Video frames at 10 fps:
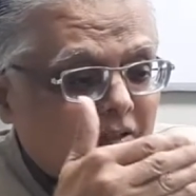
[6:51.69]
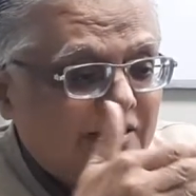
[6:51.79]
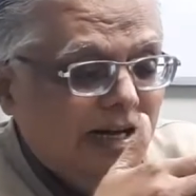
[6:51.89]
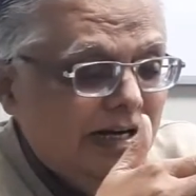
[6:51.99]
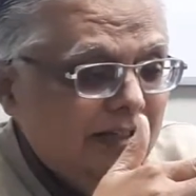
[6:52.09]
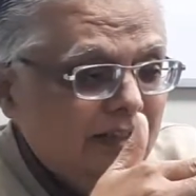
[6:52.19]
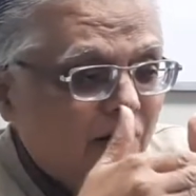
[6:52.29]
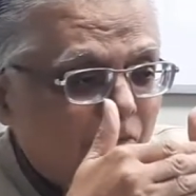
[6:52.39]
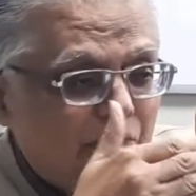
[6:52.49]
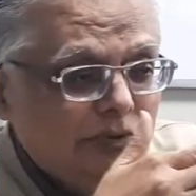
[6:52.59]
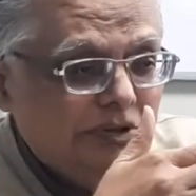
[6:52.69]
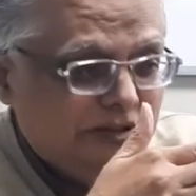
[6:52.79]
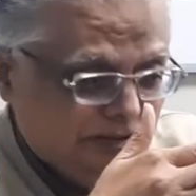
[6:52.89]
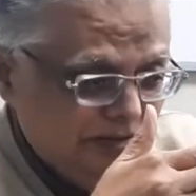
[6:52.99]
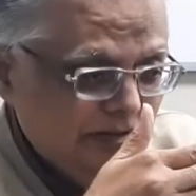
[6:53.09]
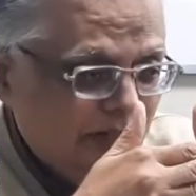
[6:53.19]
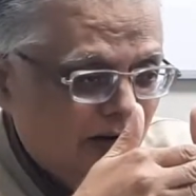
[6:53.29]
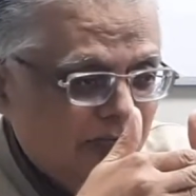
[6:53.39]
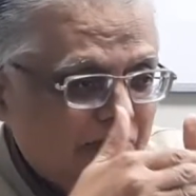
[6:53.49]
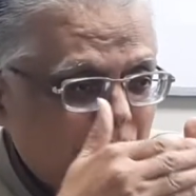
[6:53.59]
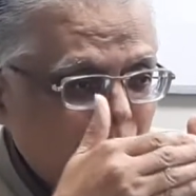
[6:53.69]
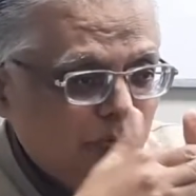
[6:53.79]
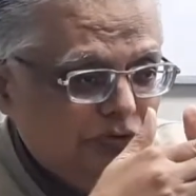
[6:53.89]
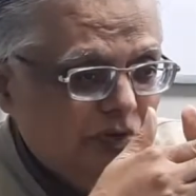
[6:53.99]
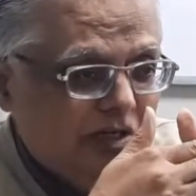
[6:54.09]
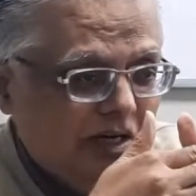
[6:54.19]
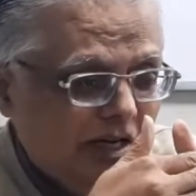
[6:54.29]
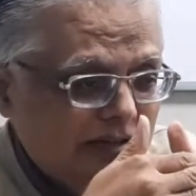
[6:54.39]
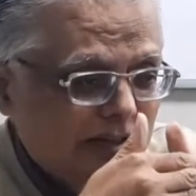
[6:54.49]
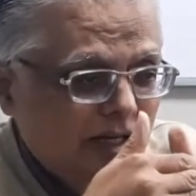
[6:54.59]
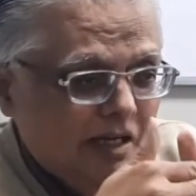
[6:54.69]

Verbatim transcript: that the opposite of the bourgeois class